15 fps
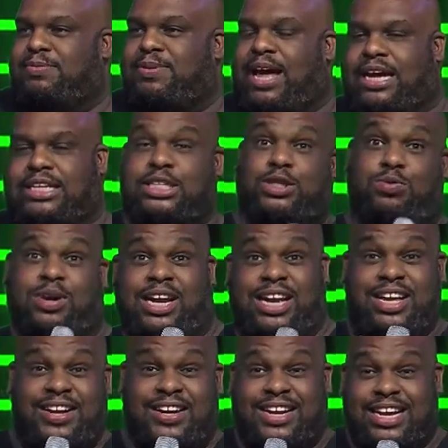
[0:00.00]
Like, did you want to
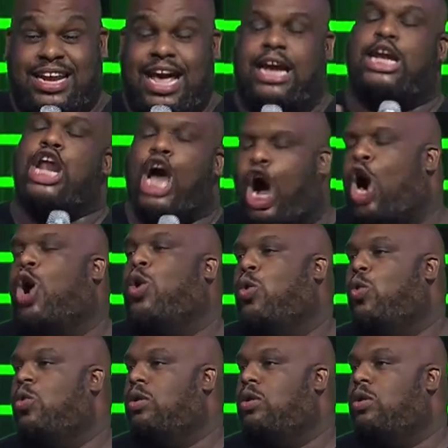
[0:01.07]
interconnect? No.